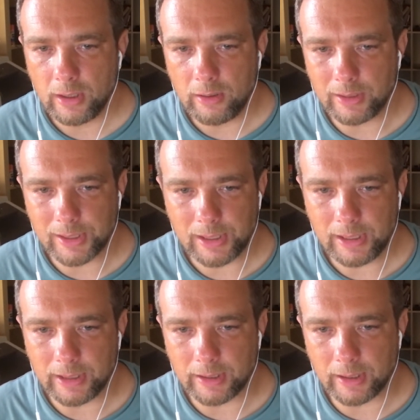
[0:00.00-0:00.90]
You can see
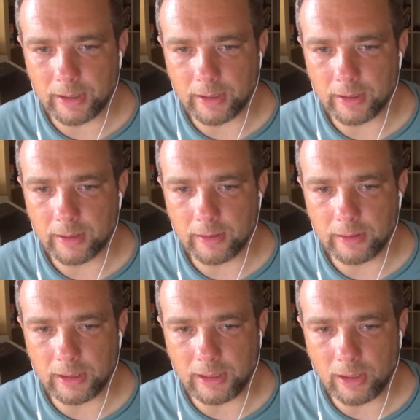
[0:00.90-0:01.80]
that
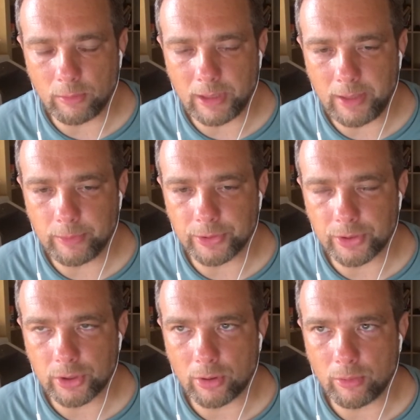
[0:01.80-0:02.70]
the yellow labels
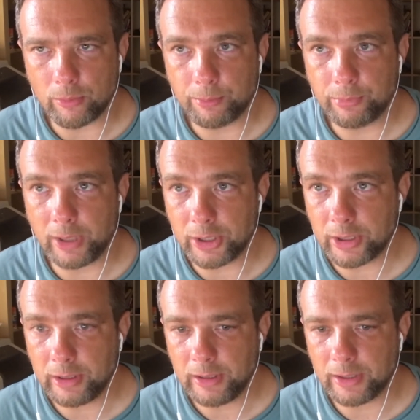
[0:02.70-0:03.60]
show
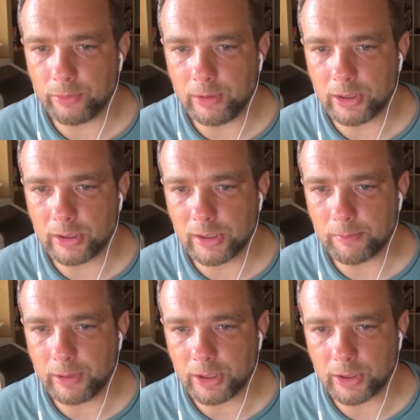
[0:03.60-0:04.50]
pressure at which these
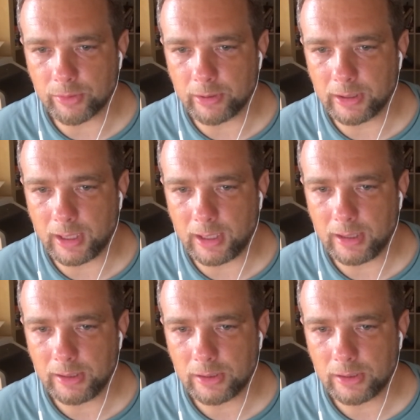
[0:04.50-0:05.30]
pictures were taken.